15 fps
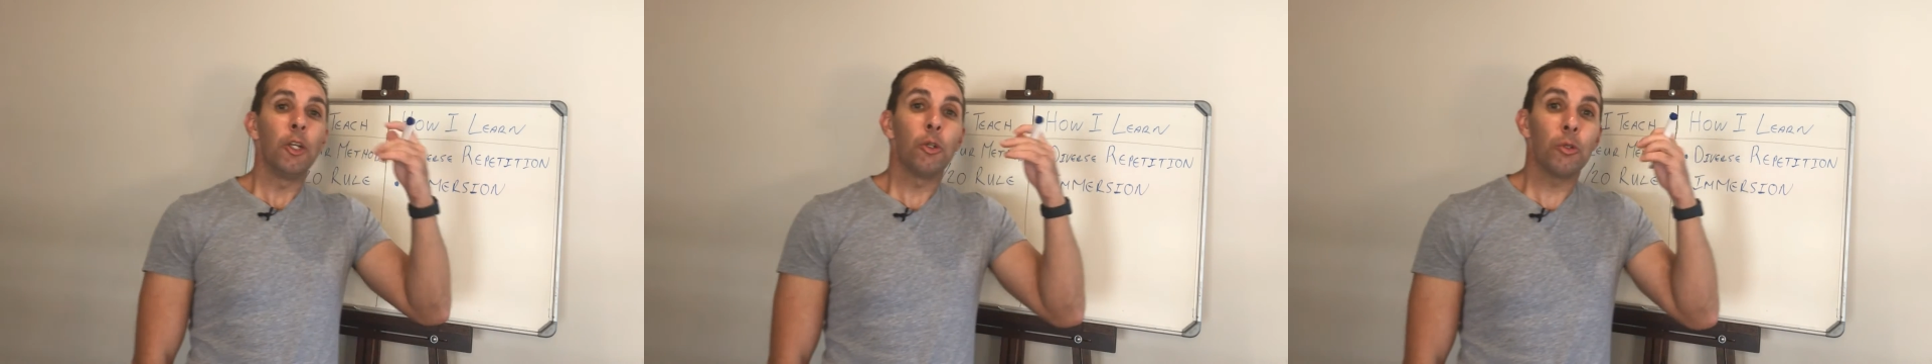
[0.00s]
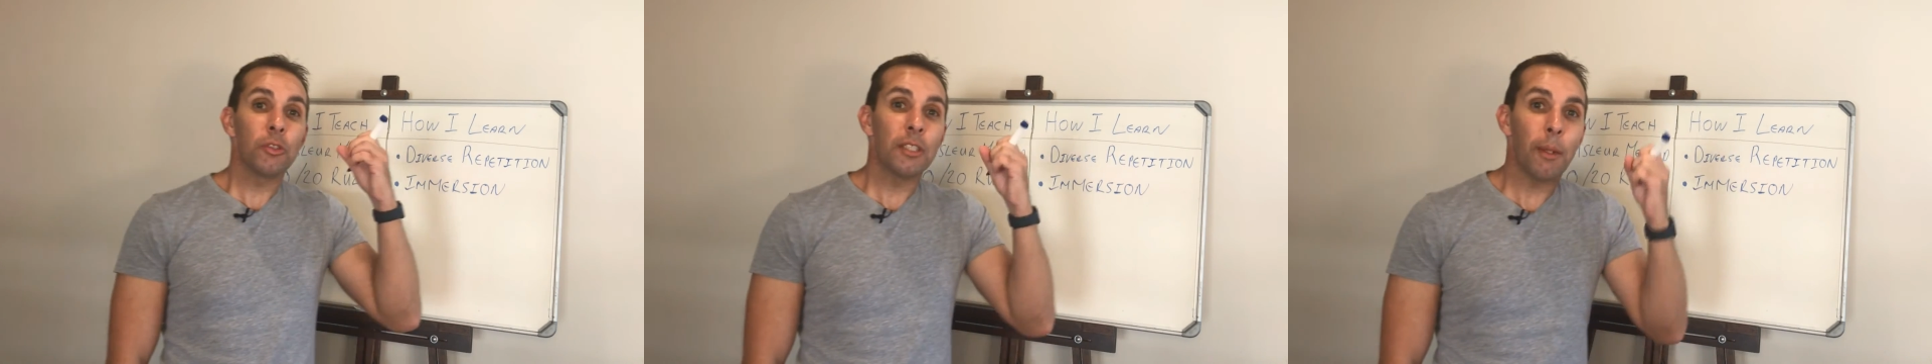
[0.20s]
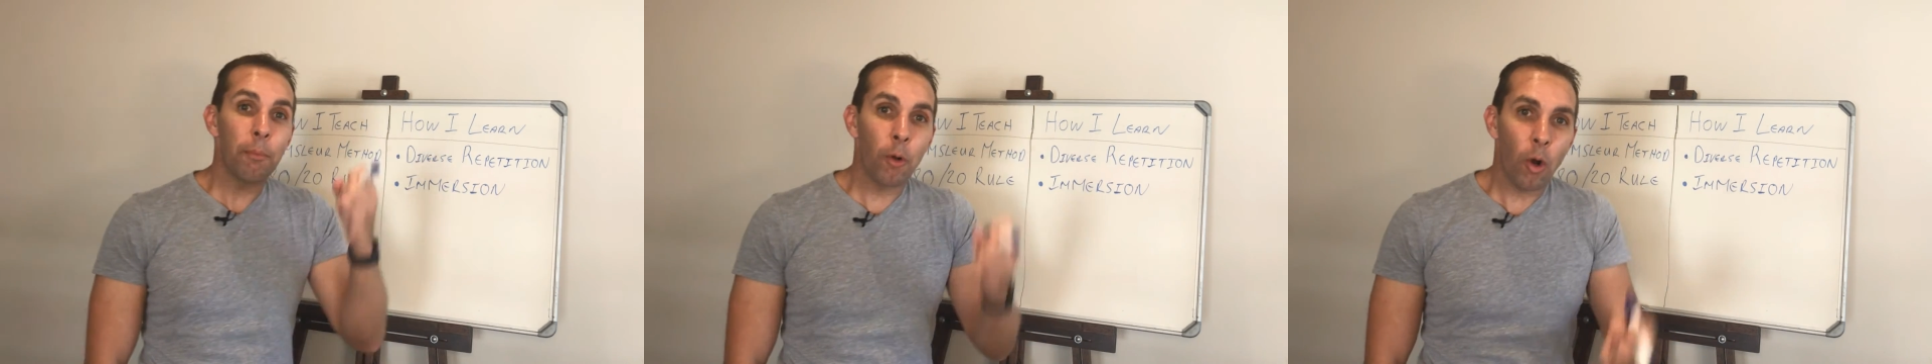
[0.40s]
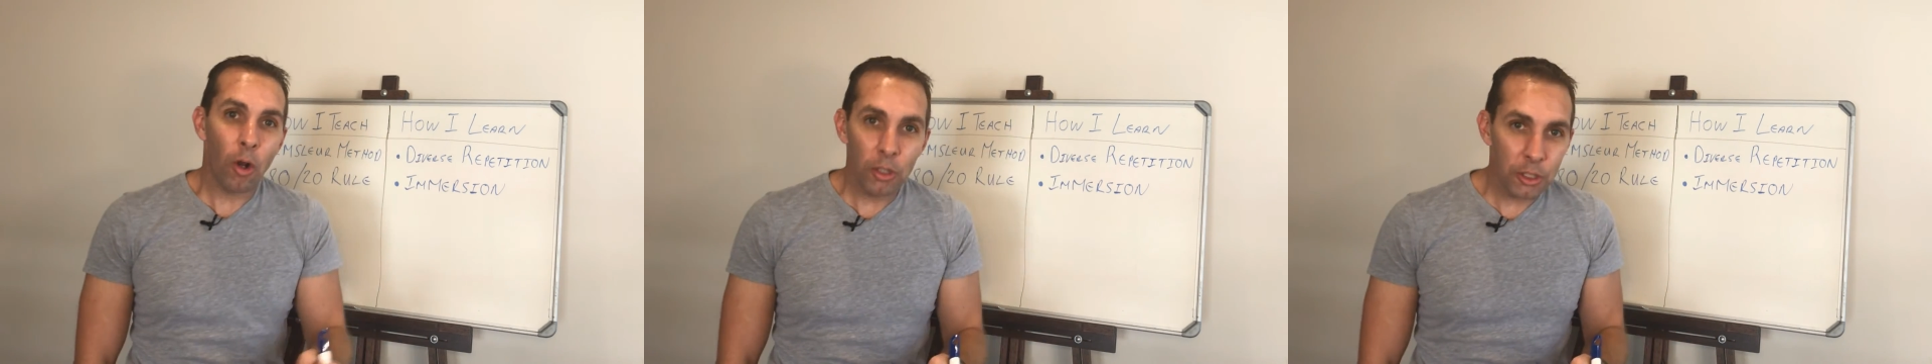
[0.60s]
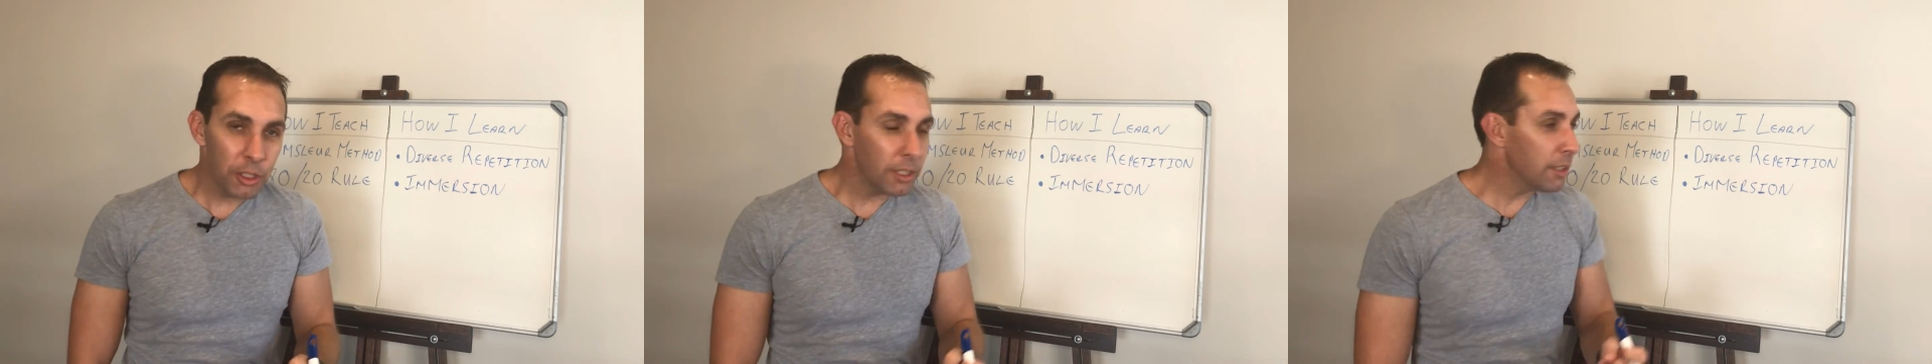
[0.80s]
Your
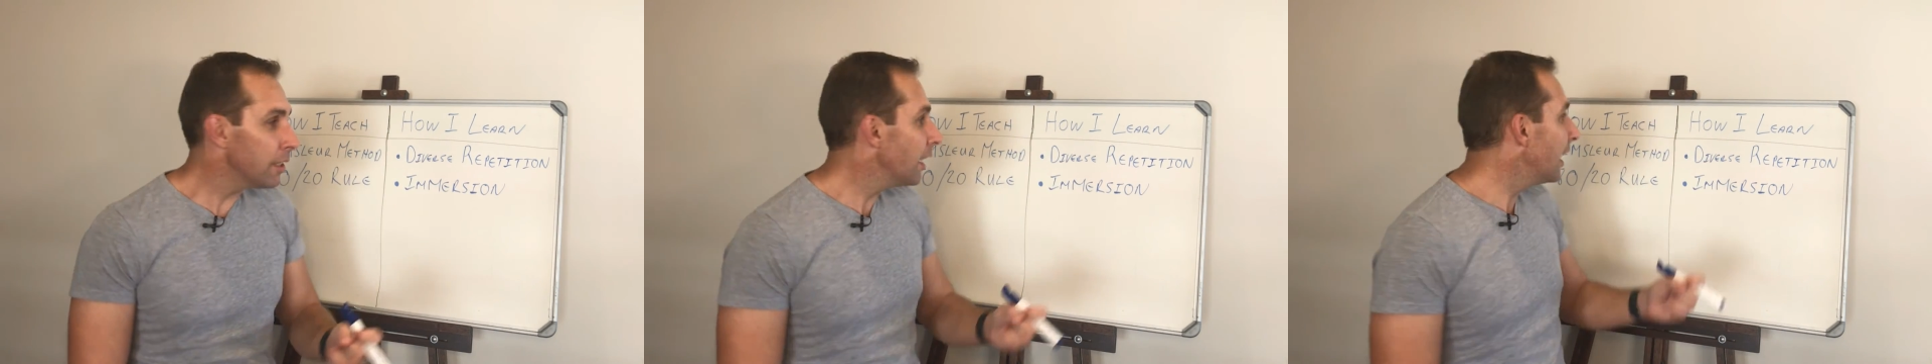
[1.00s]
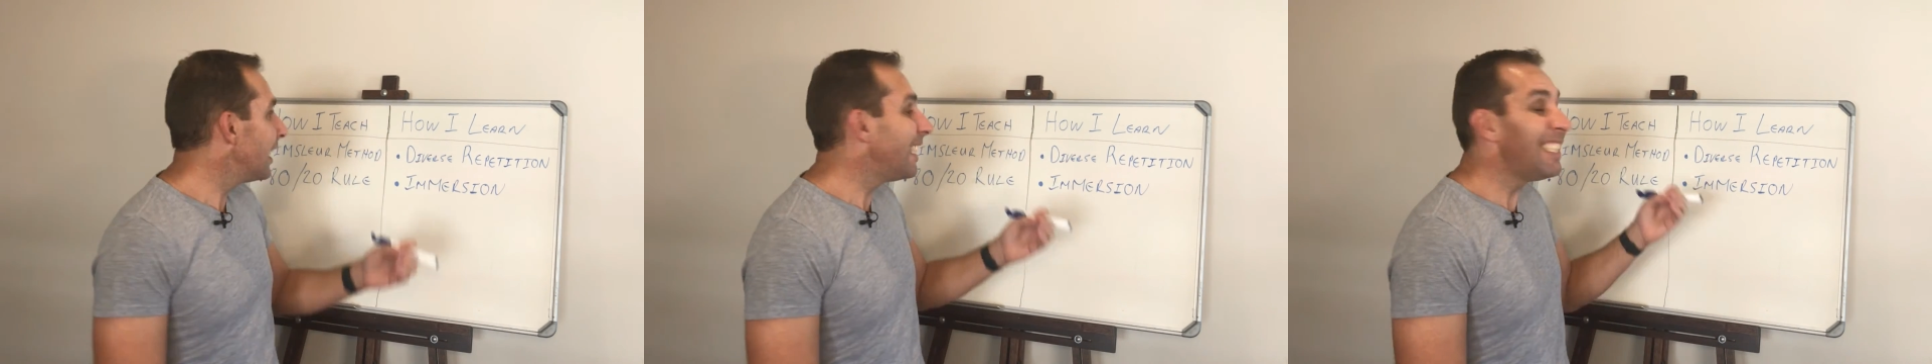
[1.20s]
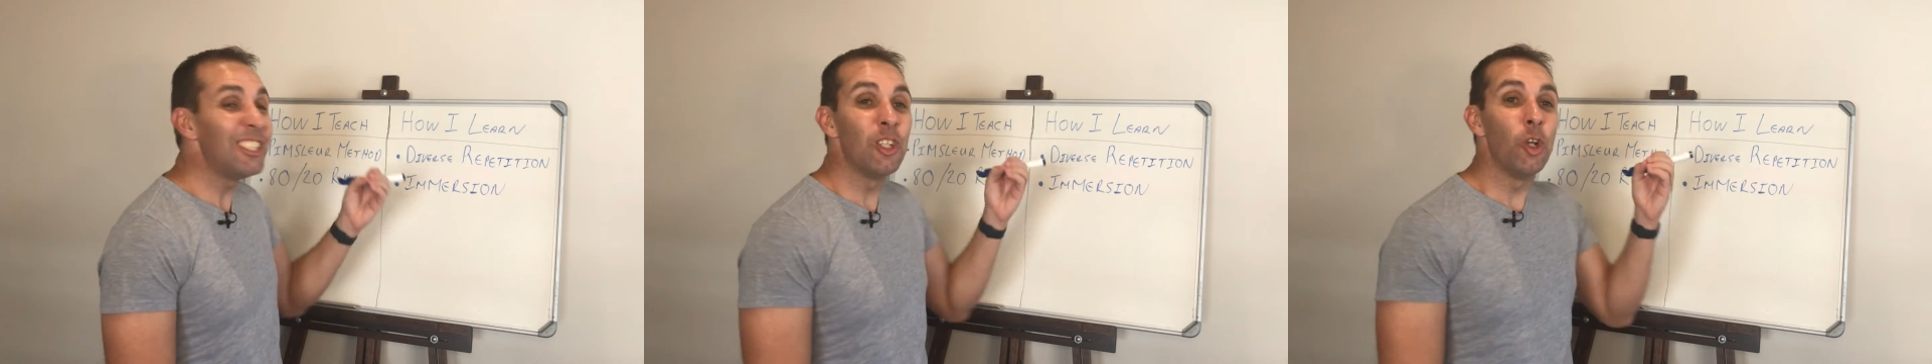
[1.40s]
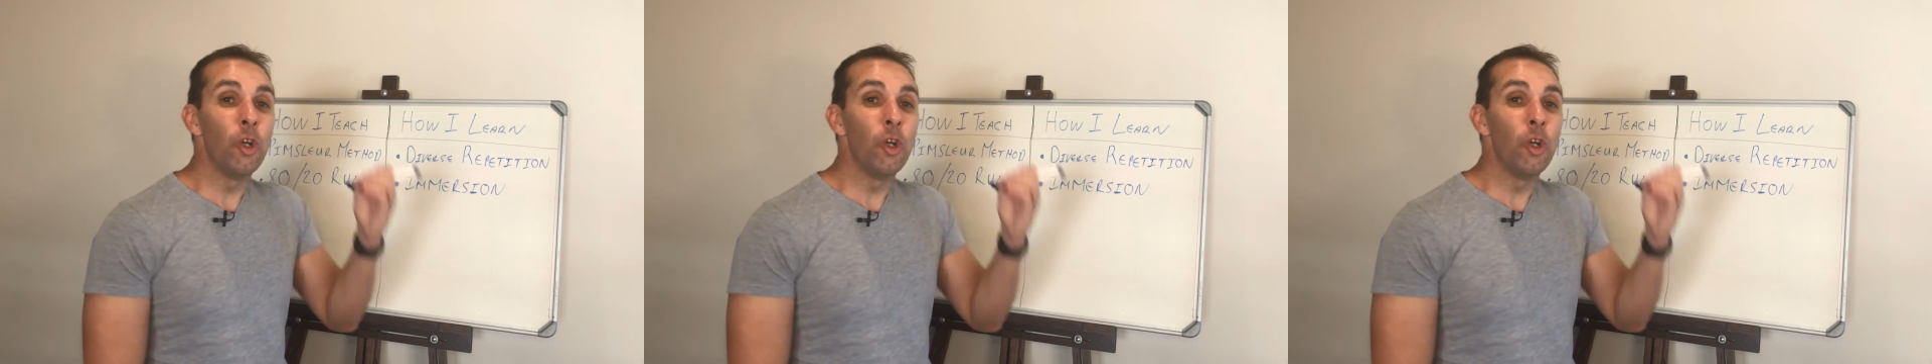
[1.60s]
subconscious is